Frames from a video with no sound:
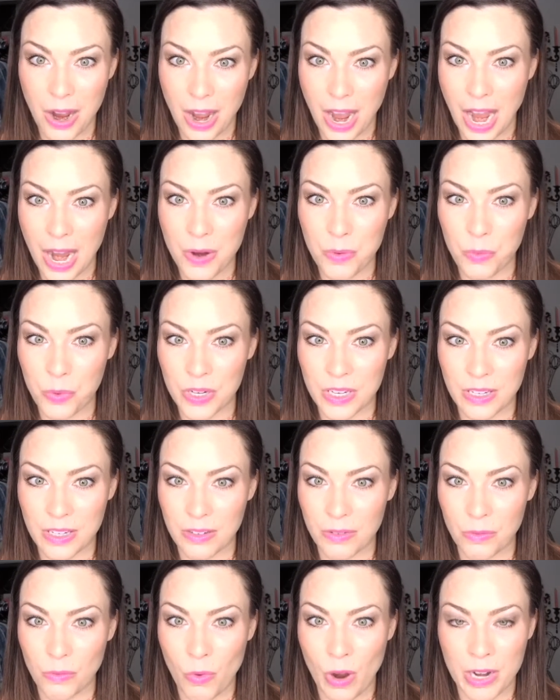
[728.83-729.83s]
I
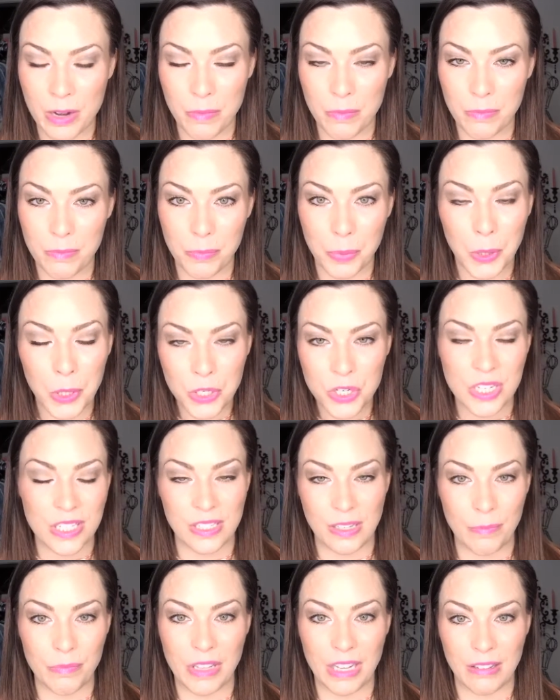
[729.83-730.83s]
wouldn't want to purchase
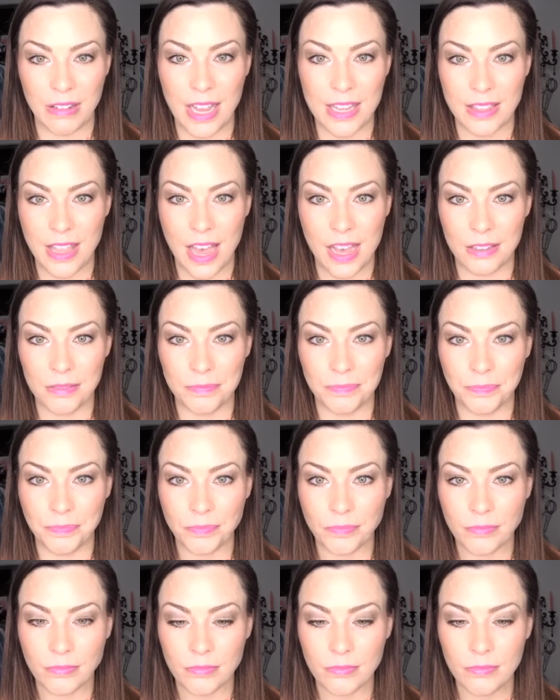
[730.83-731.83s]
something like that.
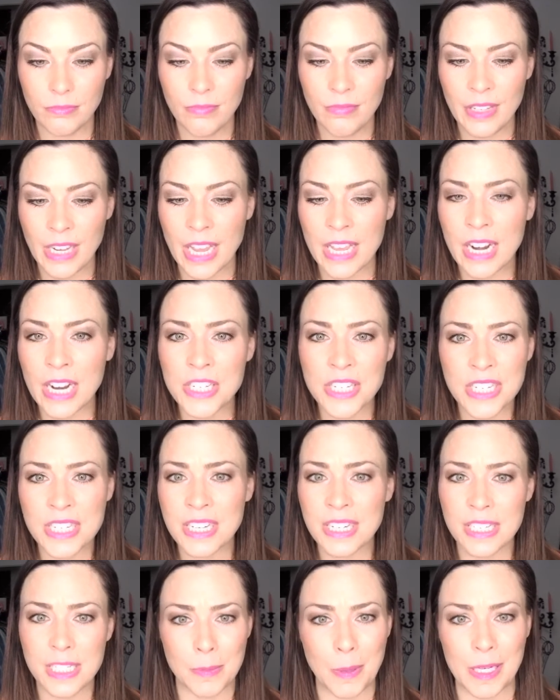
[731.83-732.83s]
And I didn't
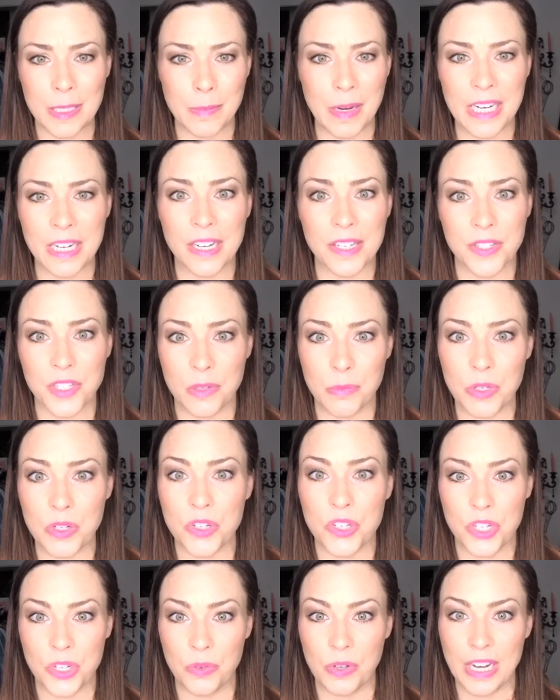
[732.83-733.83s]
expect my
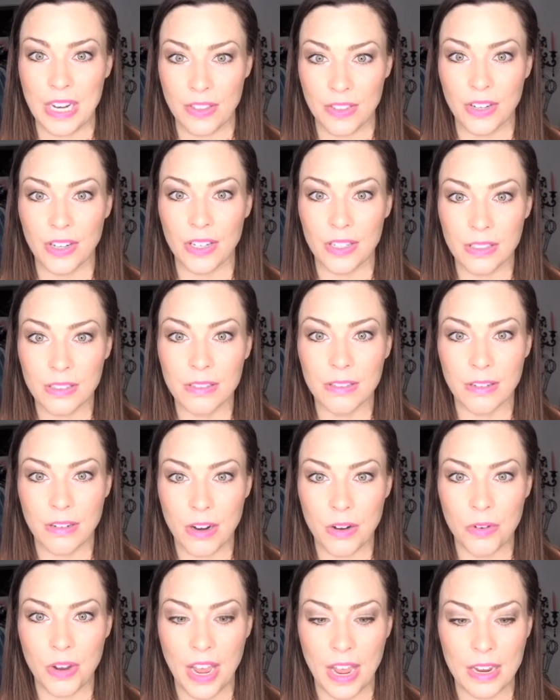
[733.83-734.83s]
customers to either.
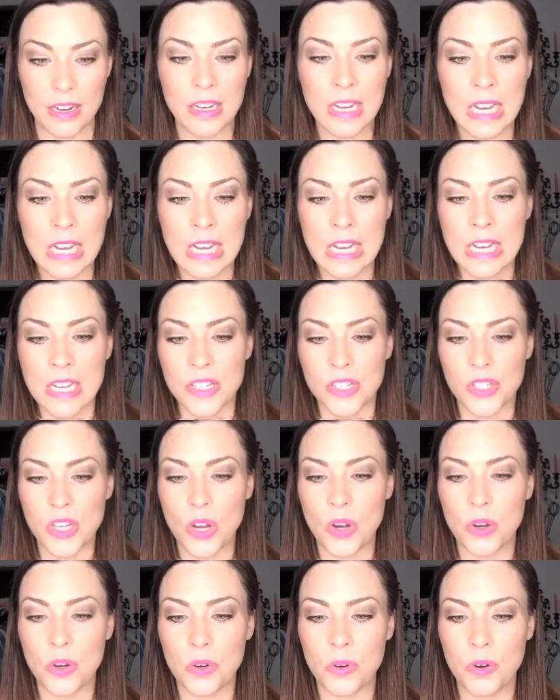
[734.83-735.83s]
Okay,
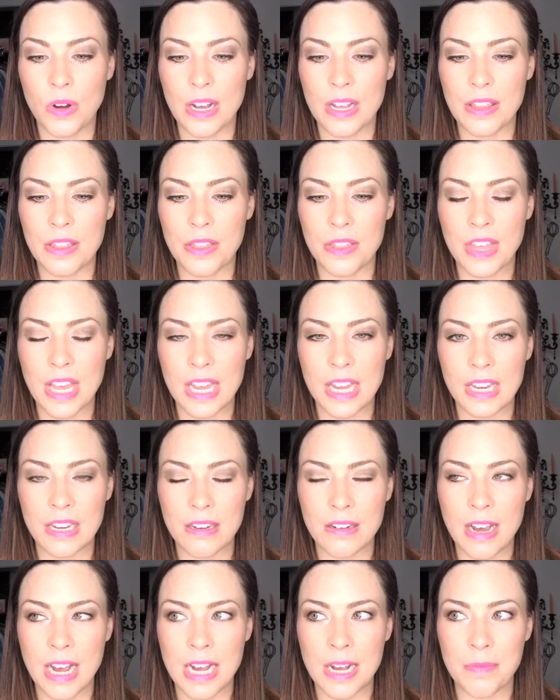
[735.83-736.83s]
so
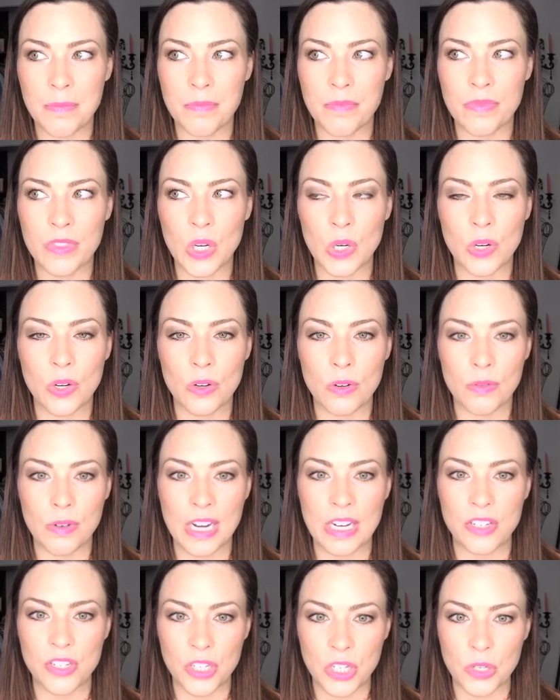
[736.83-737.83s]
their
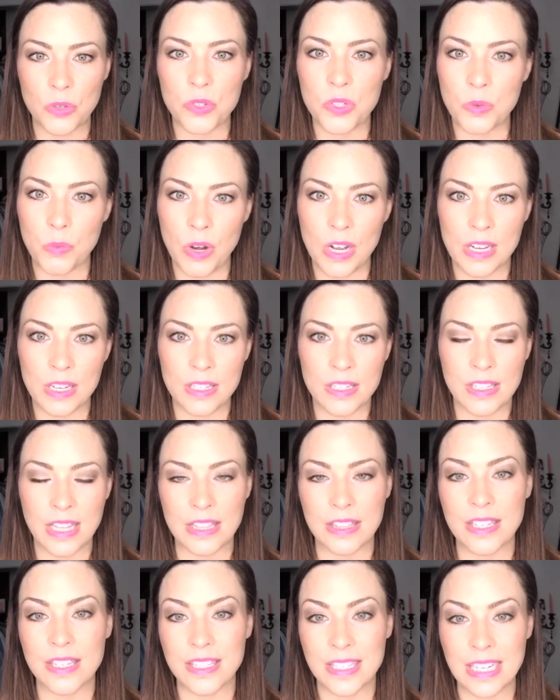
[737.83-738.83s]
excuse was
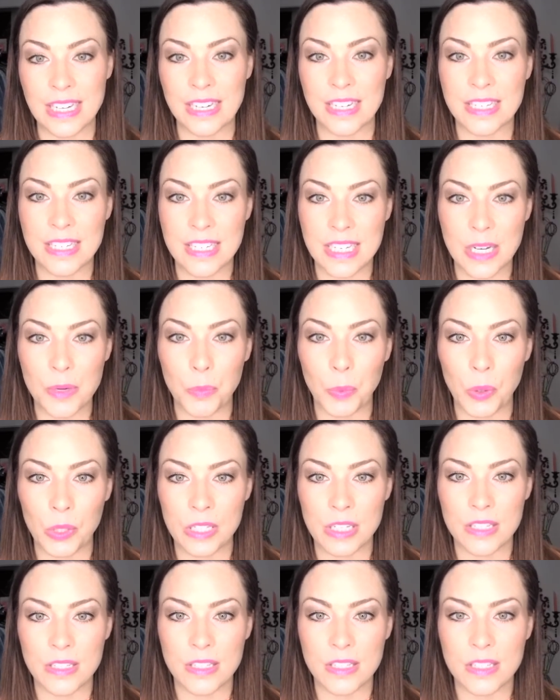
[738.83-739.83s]
that the C and D
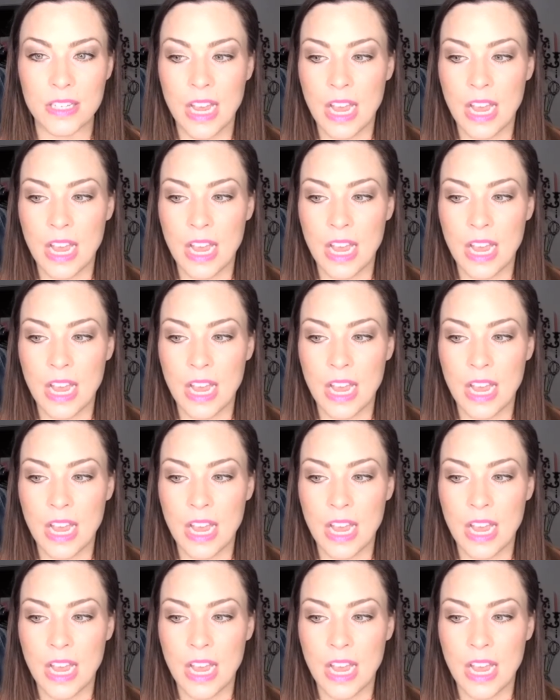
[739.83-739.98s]
prints